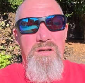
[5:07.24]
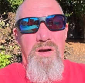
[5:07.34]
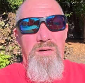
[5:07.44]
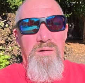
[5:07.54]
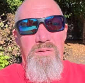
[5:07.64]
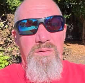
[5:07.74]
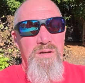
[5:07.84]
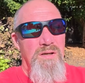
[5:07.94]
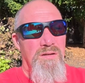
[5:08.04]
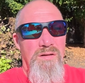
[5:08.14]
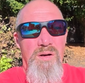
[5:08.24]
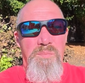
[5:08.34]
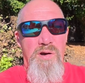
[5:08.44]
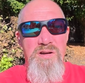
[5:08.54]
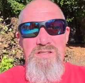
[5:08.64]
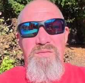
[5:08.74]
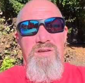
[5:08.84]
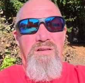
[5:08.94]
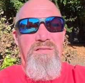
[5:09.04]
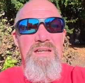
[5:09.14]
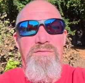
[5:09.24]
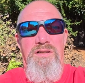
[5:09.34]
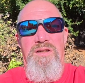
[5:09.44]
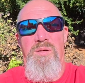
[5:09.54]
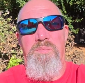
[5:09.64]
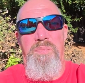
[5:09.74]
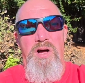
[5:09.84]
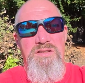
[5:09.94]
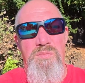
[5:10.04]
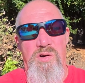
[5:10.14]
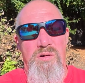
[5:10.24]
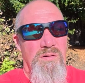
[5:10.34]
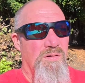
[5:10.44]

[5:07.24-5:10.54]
go There are parts of Cleveland or Baltimore,